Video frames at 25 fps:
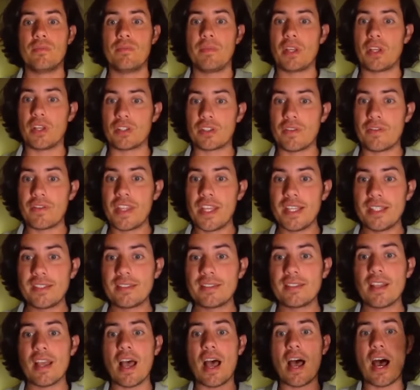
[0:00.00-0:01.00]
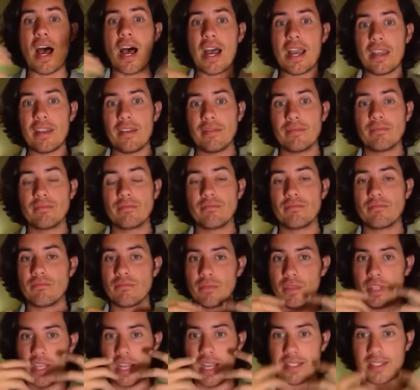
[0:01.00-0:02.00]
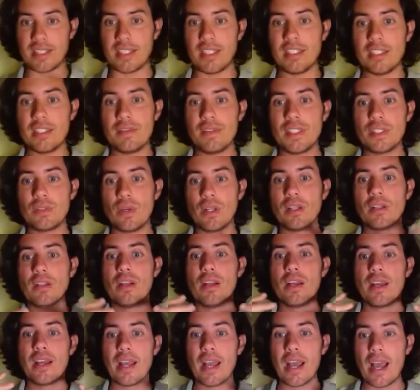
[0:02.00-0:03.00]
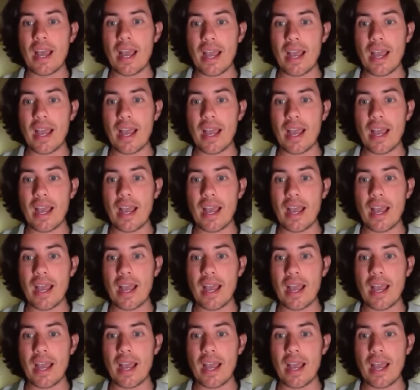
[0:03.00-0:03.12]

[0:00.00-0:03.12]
Because of this, I, as an individual,